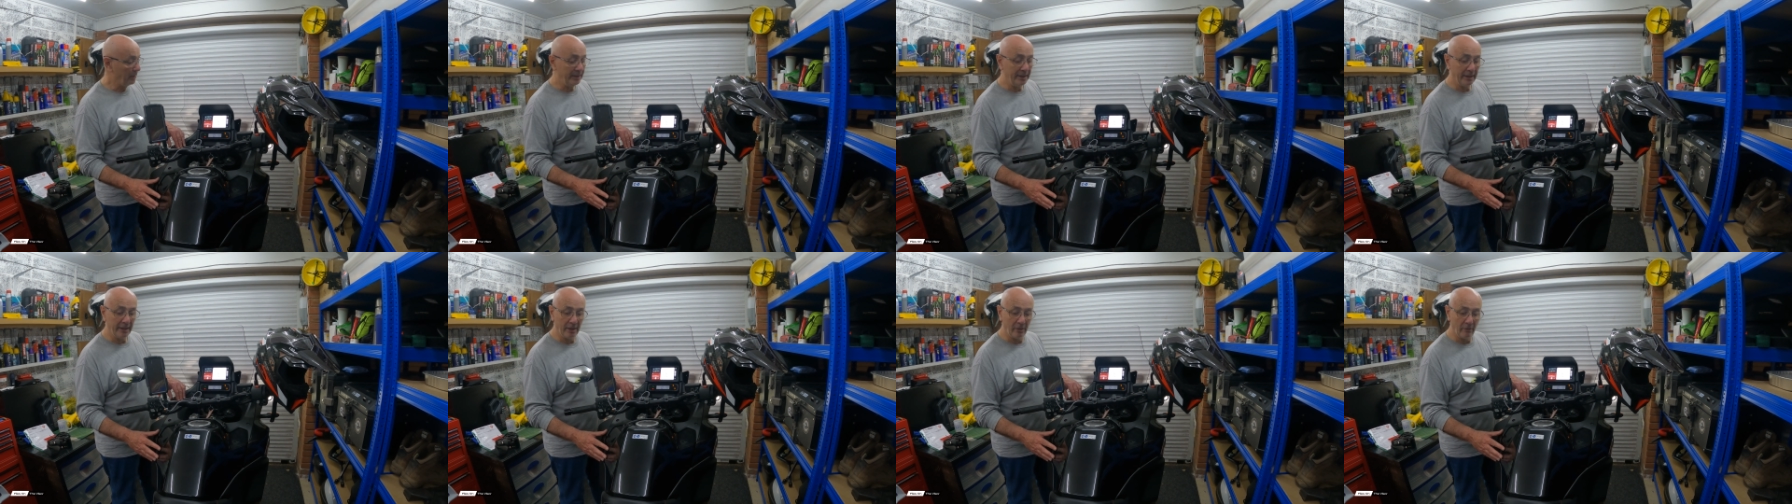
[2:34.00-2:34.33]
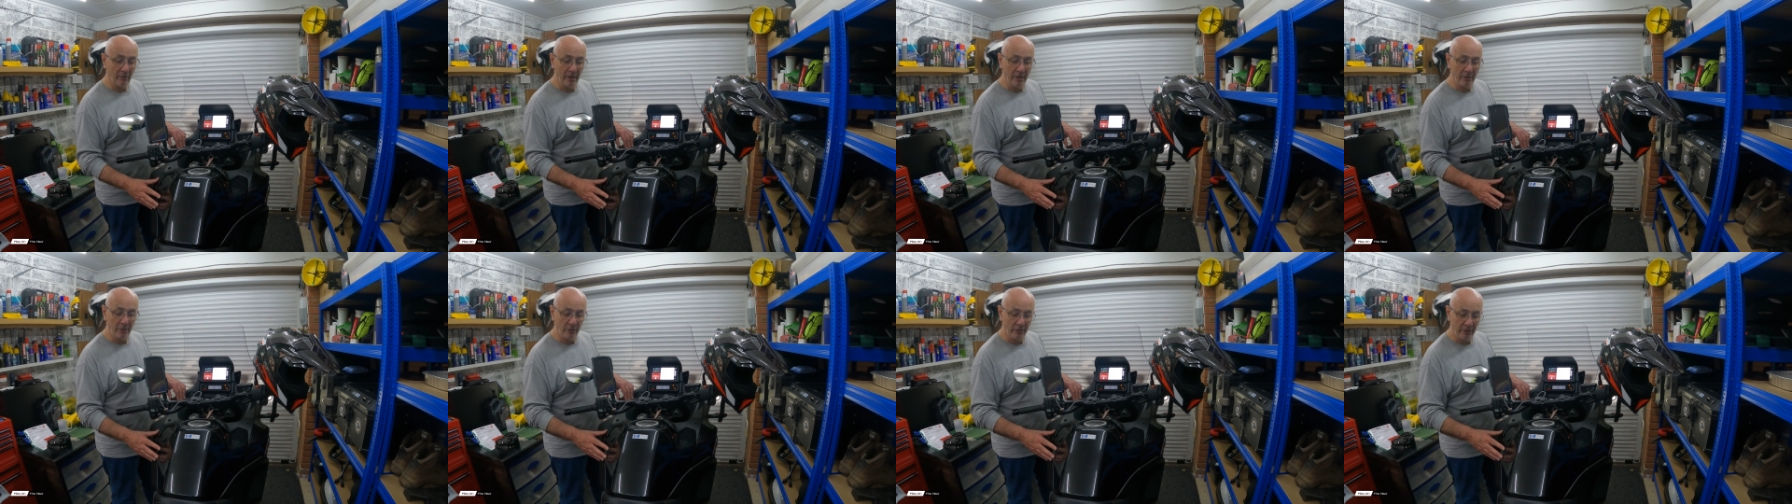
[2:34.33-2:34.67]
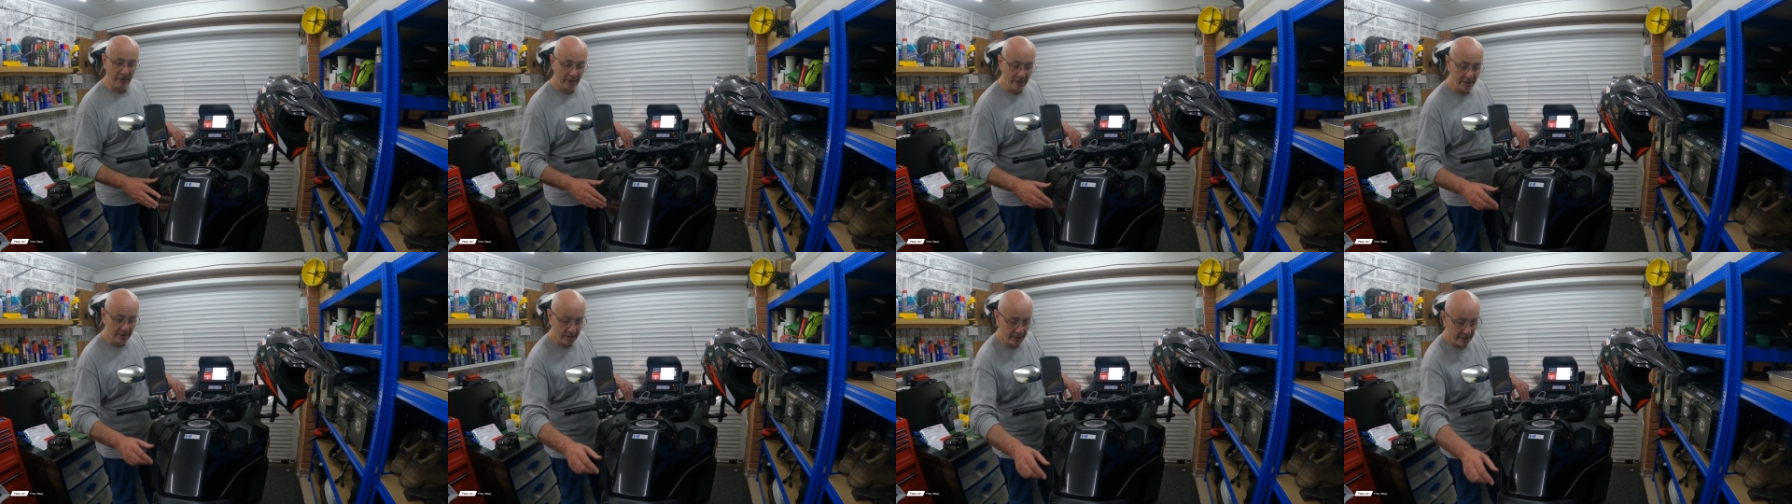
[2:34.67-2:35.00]
I went digging around on
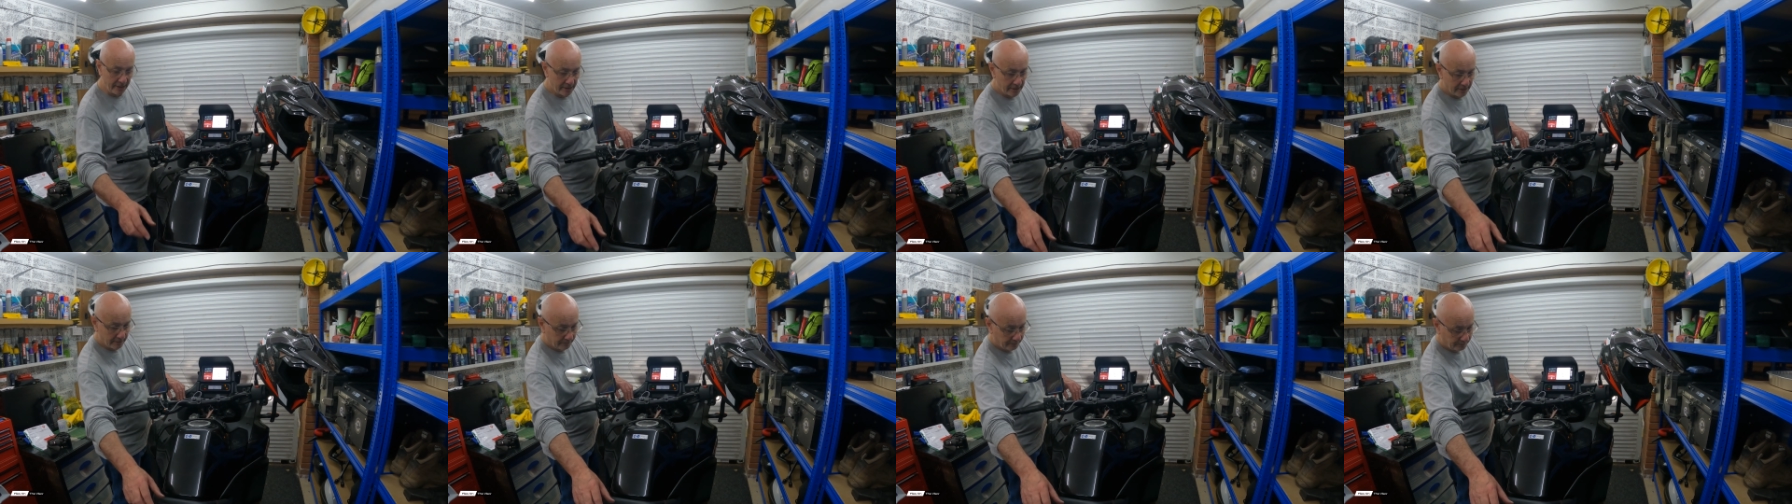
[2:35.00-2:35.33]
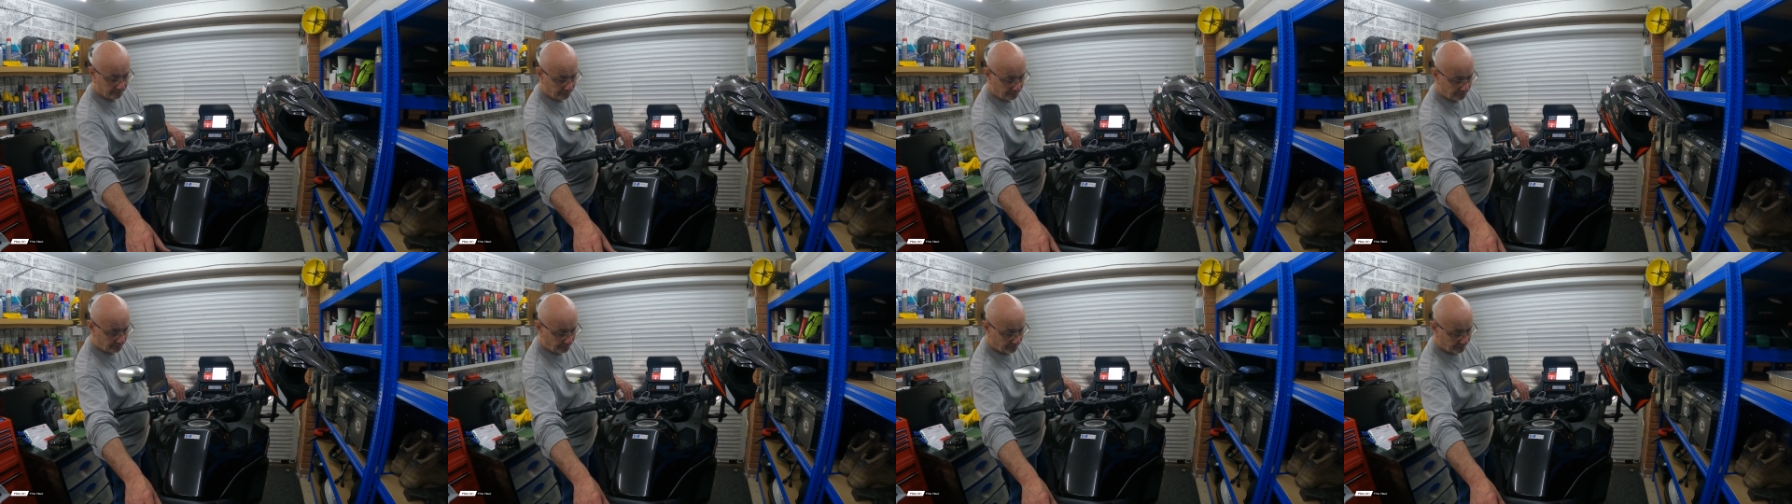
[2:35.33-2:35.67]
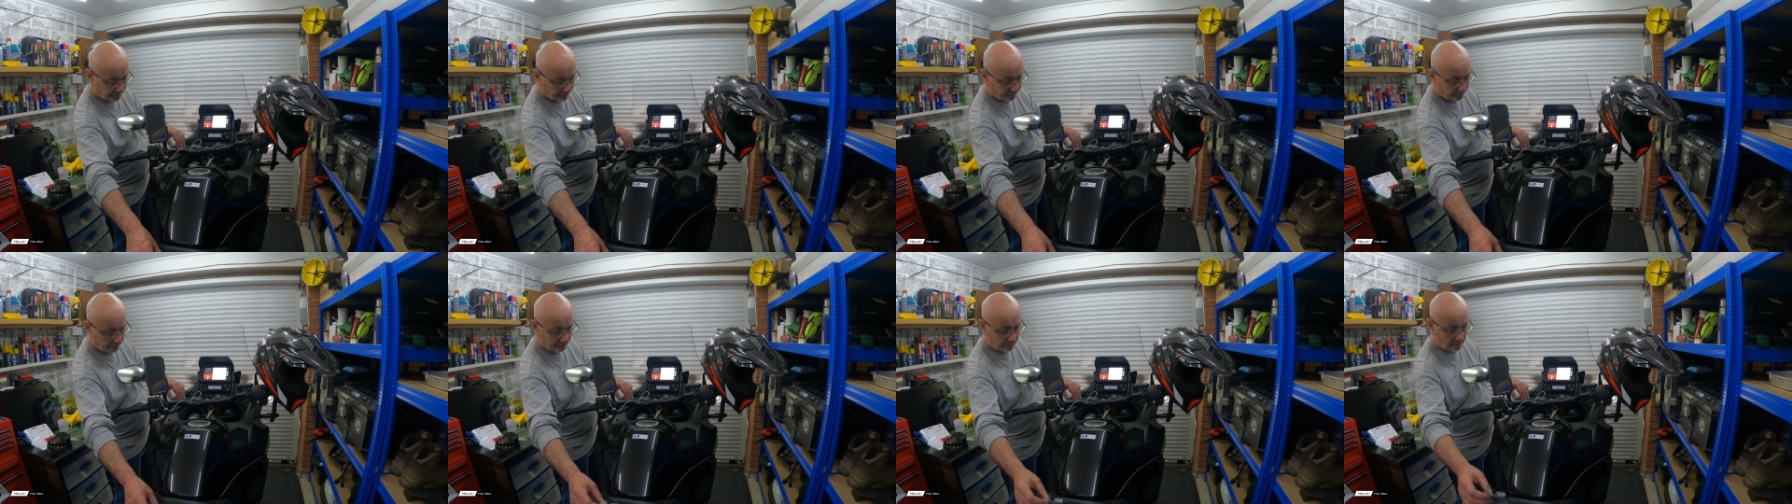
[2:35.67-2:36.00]
the internet
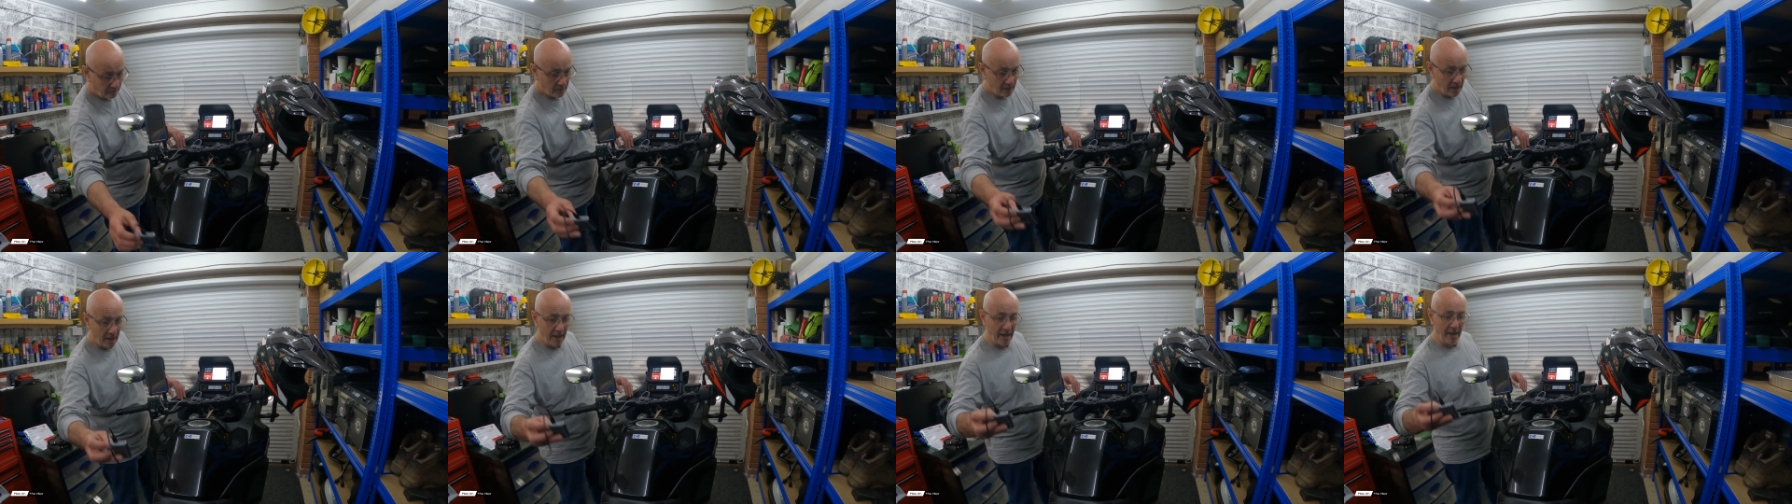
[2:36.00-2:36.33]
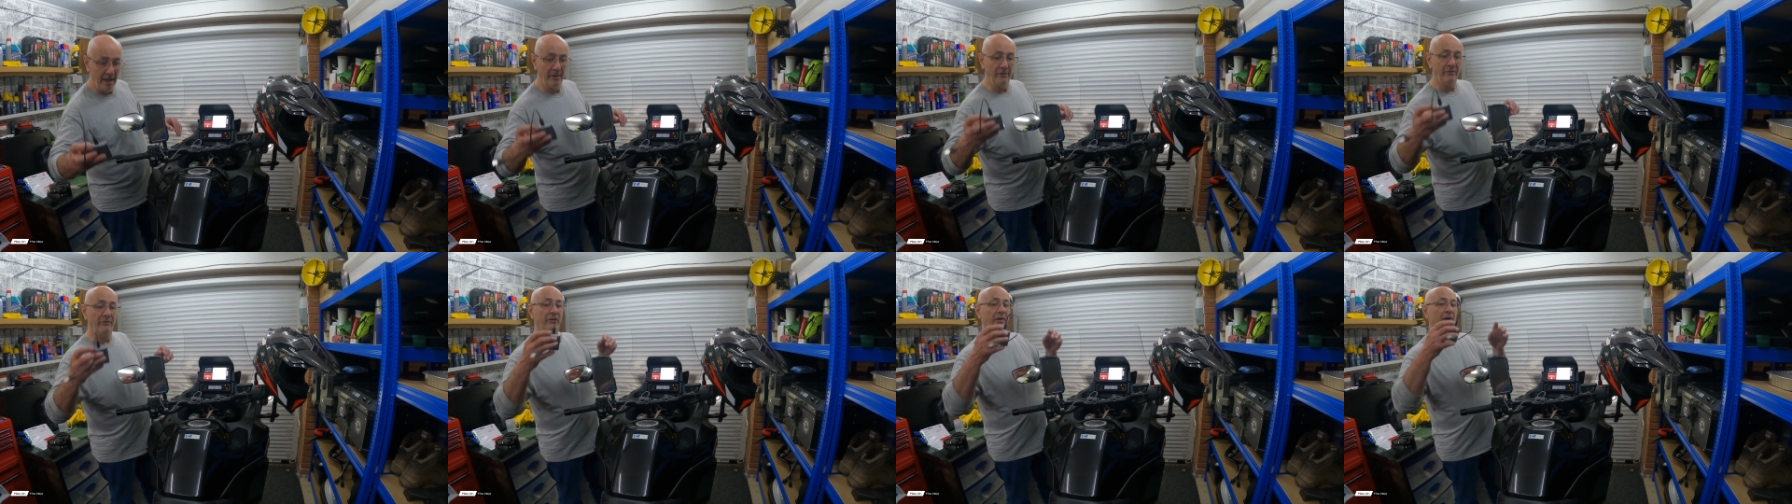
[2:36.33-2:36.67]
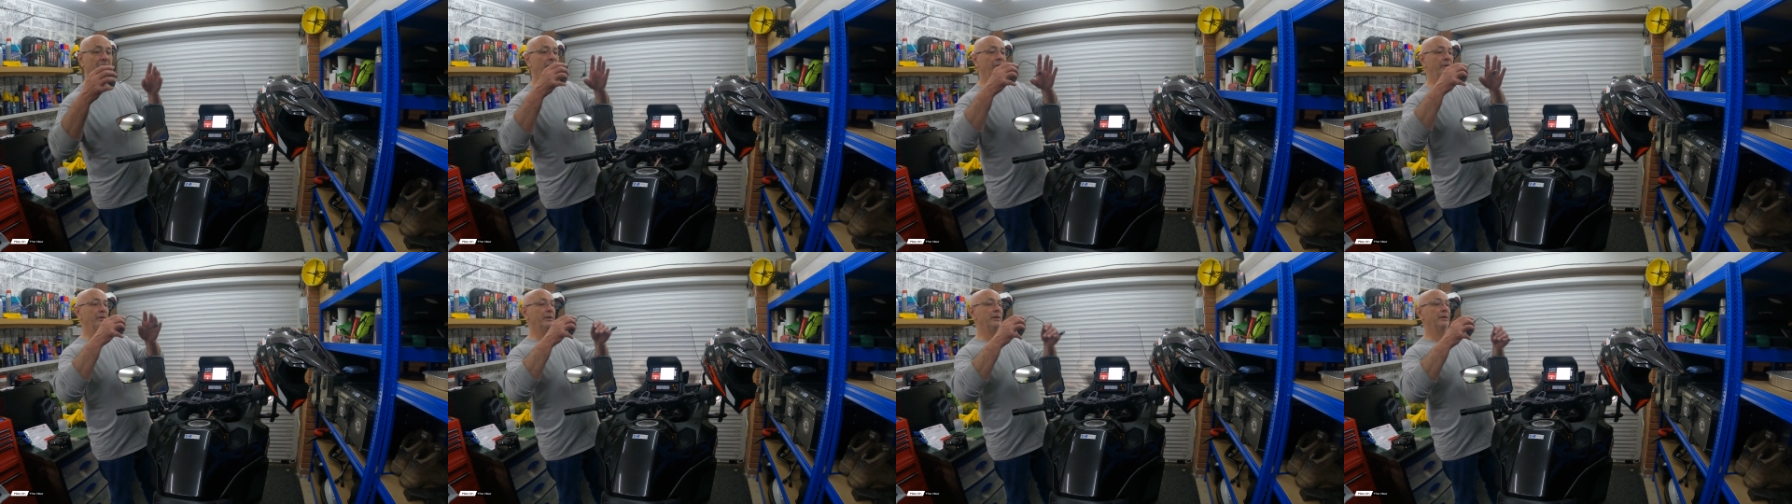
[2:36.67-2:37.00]
and
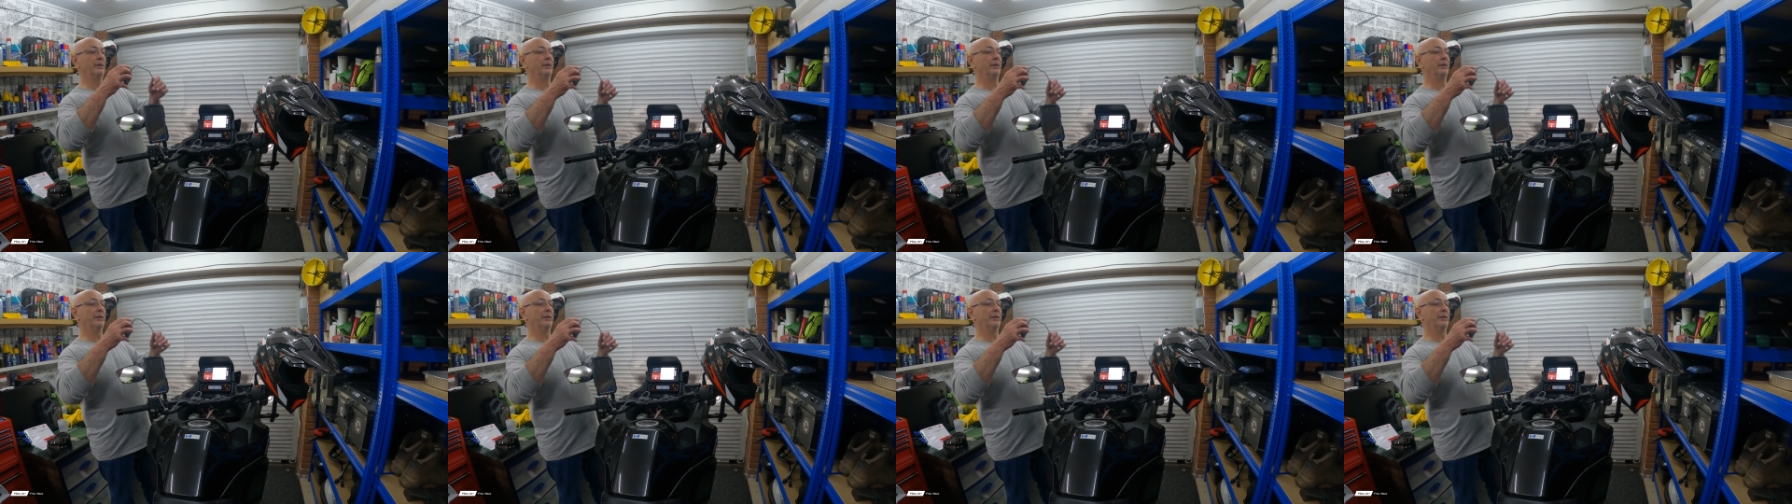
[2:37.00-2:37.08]
found